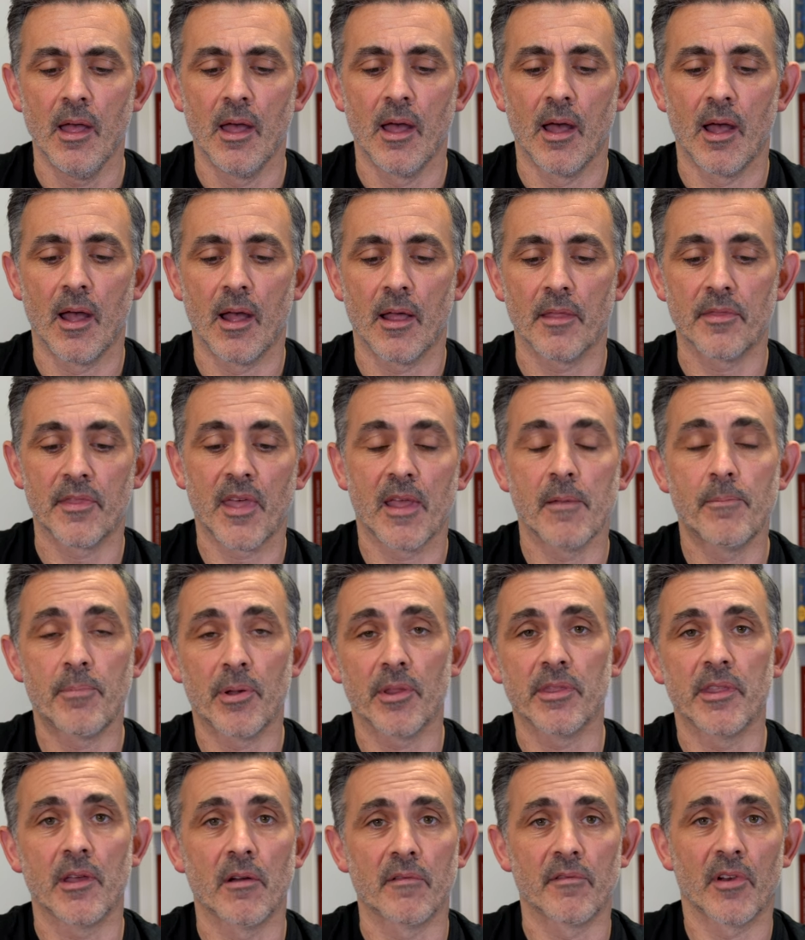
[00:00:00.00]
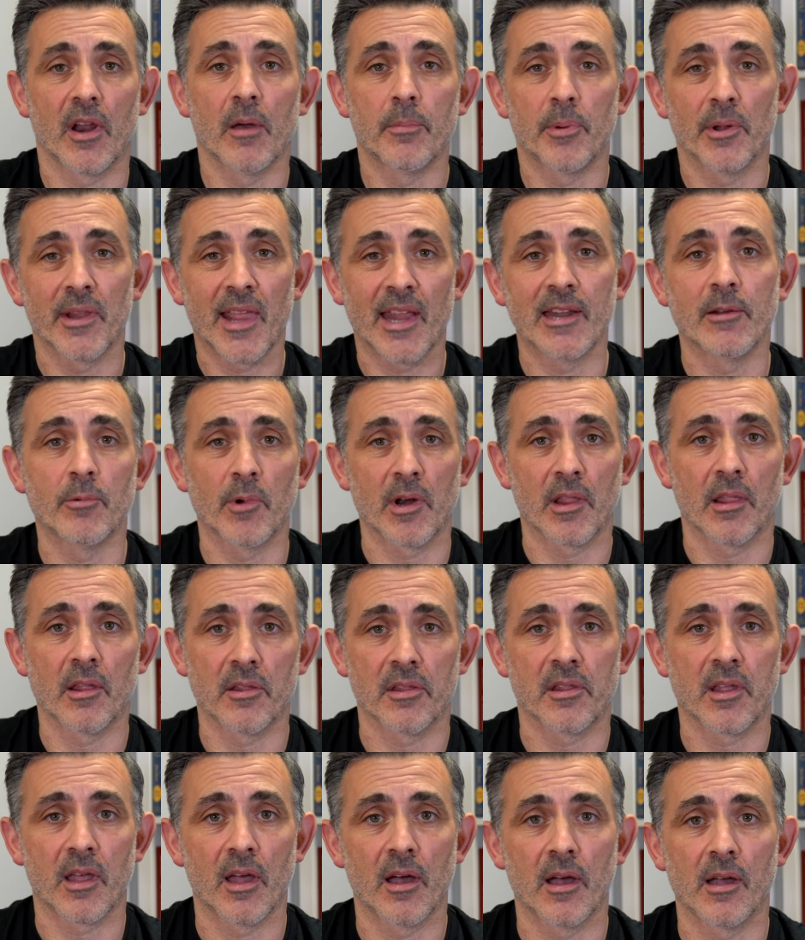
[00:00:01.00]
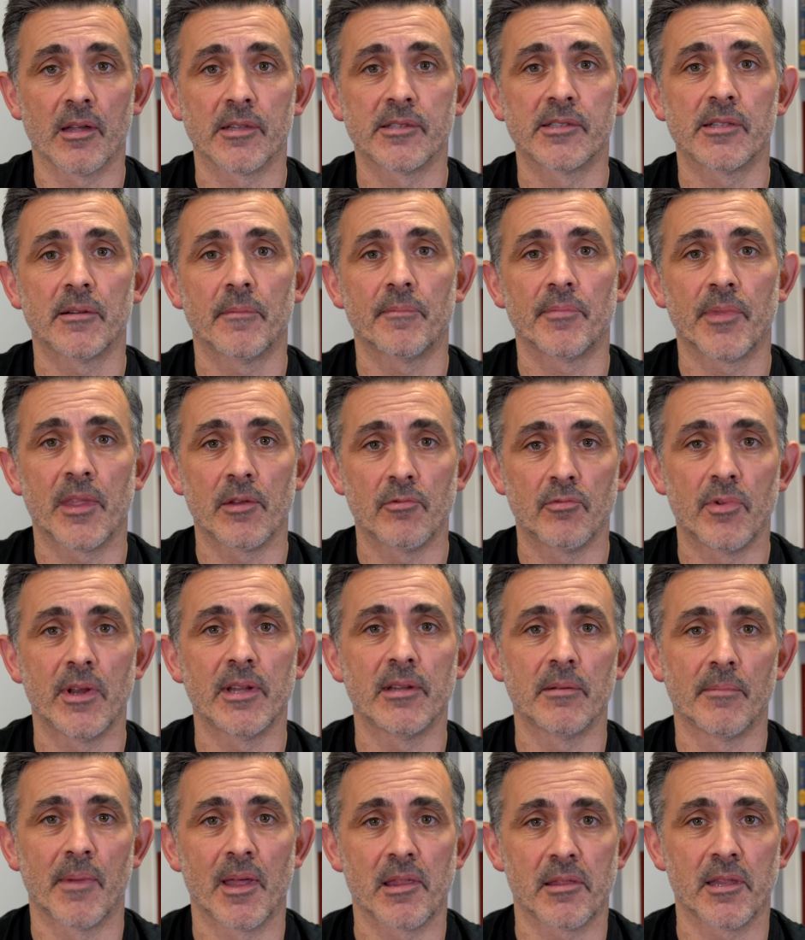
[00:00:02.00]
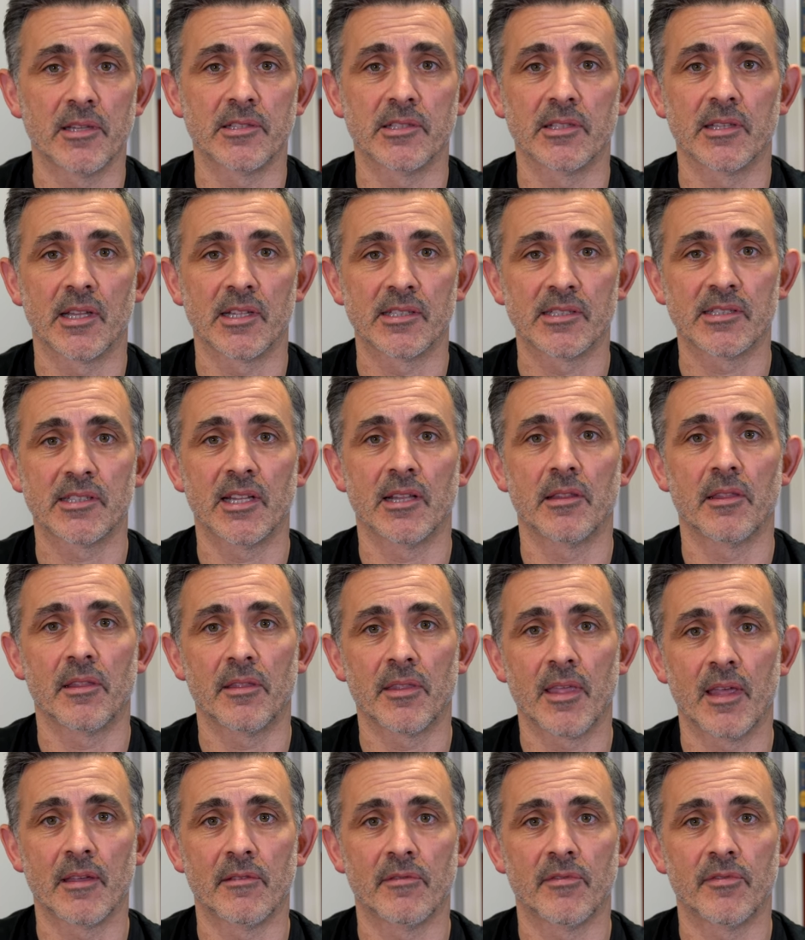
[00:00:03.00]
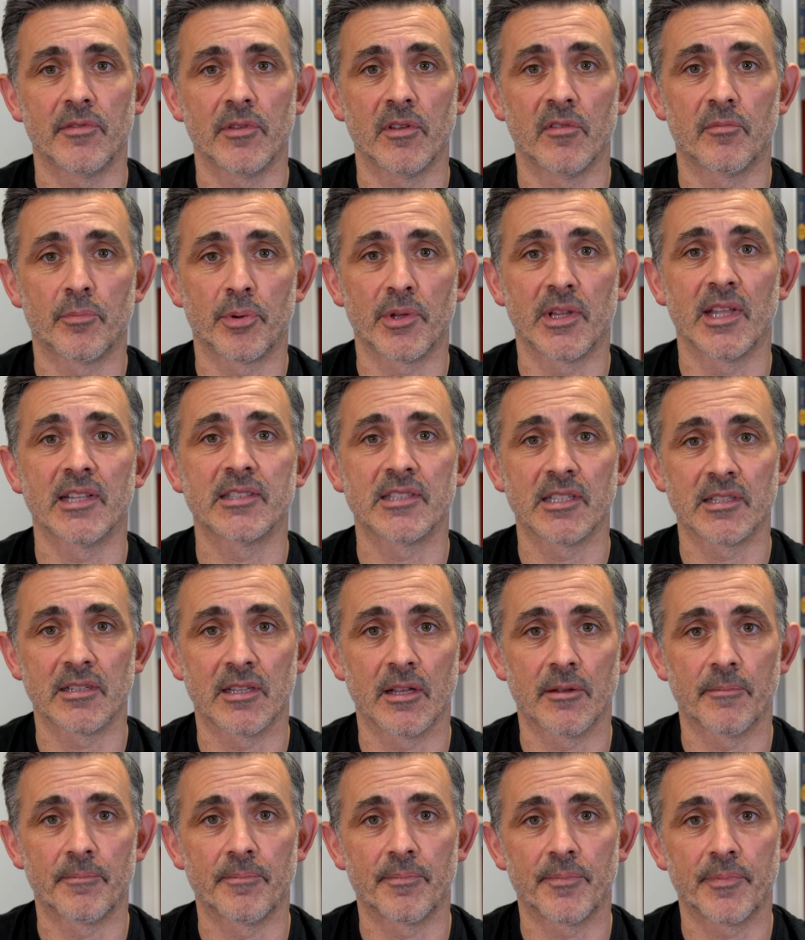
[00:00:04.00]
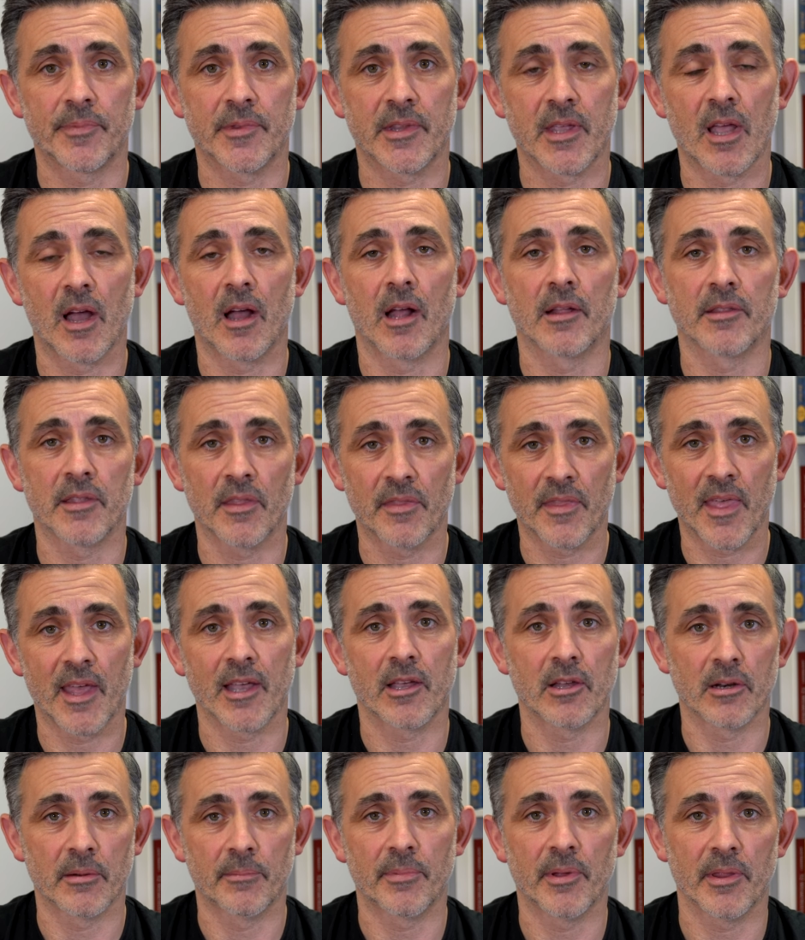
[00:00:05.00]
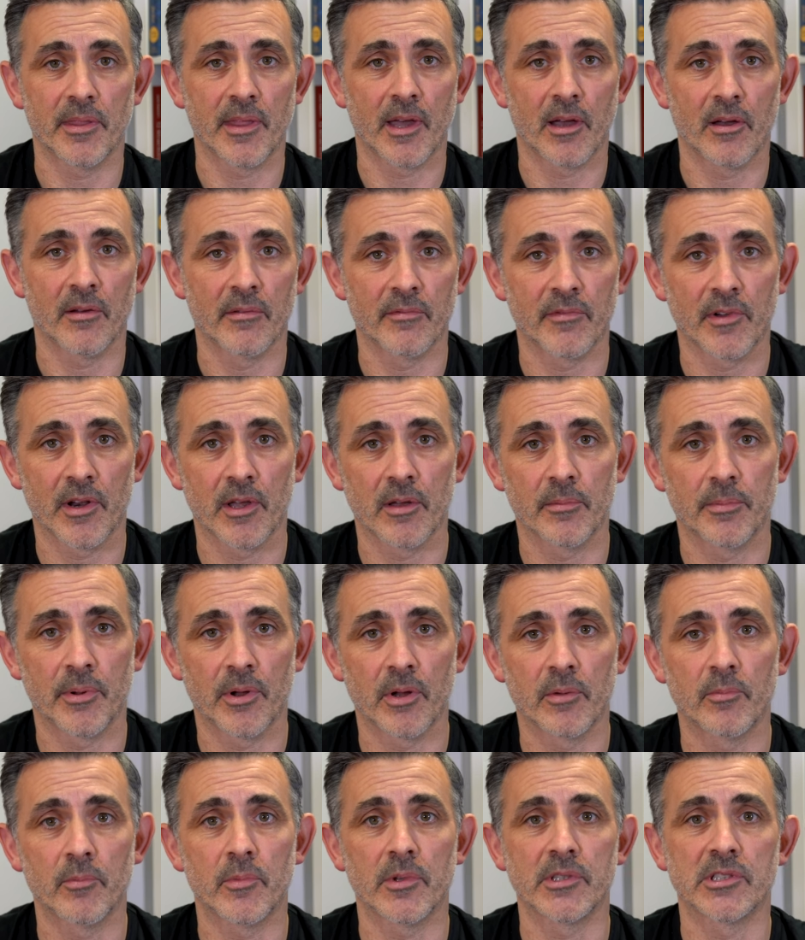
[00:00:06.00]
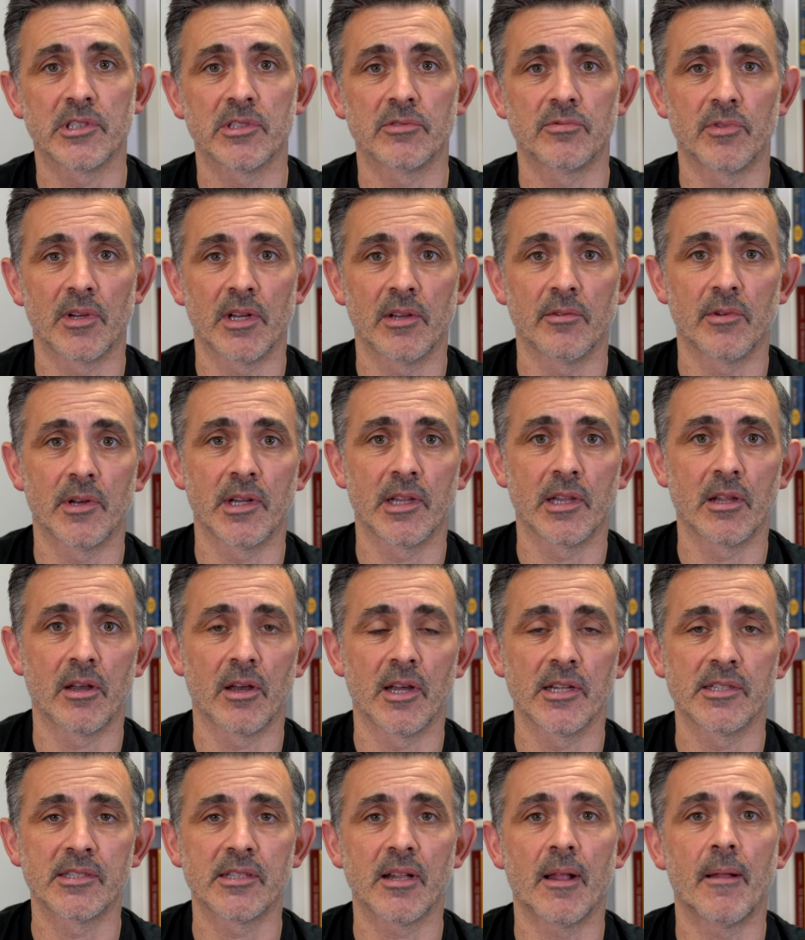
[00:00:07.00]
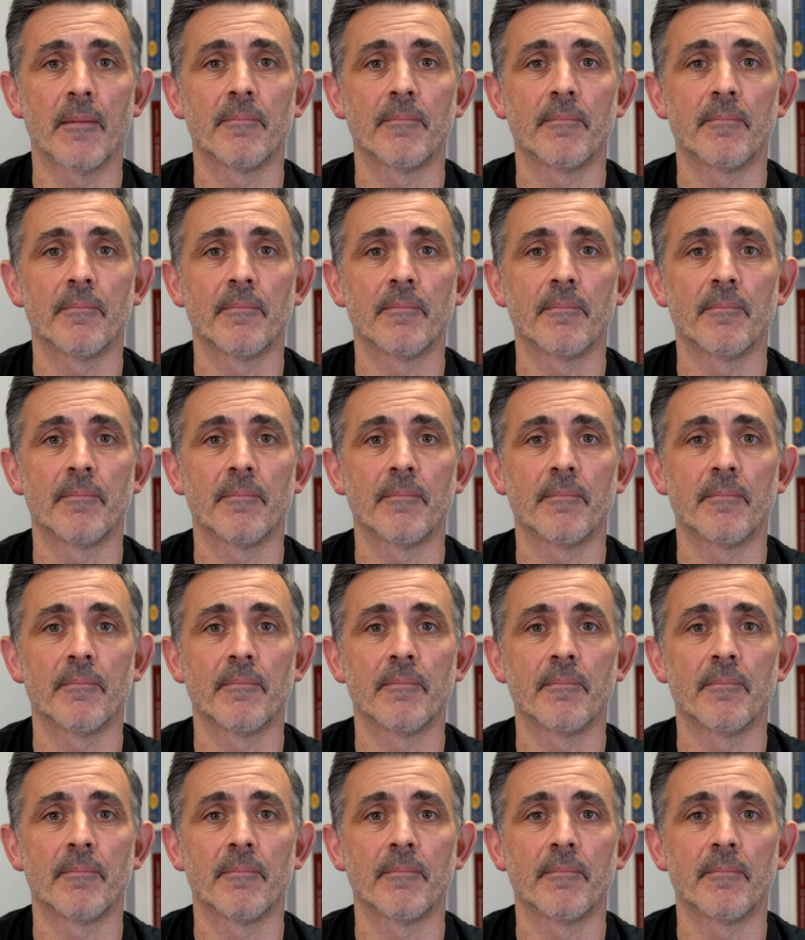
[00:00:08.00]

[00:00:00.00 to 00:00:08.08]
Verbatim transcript: Uh, they put the envelope on any one of those cards. They read a message and they see that they've you've predicted the card that they're going to put that envelope on, which is really really nice.